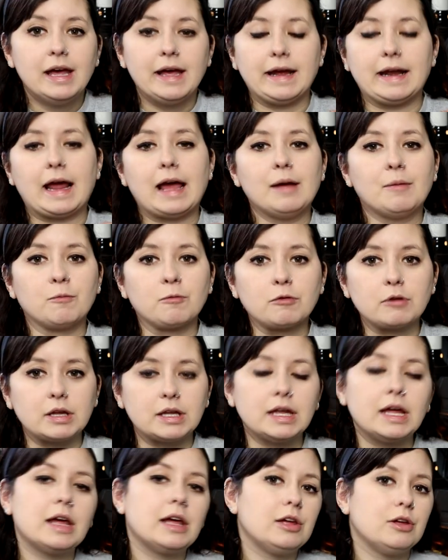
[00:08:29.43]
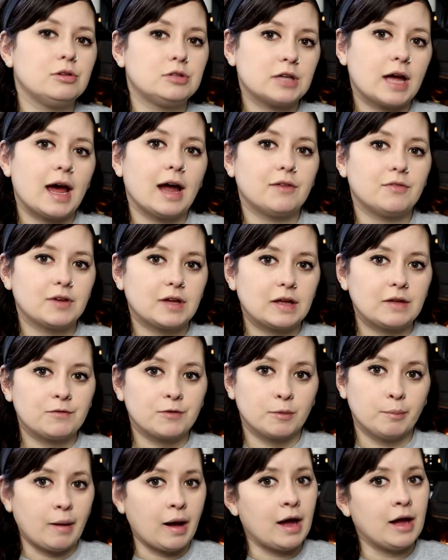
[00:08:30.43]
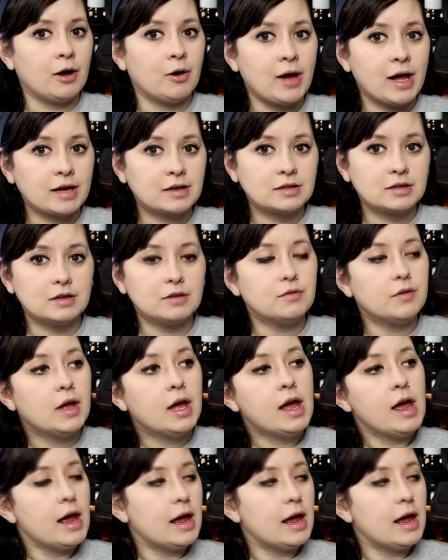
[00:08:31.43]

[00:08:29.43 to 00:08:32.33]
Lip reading: And I am really a huge advocate for bioactive,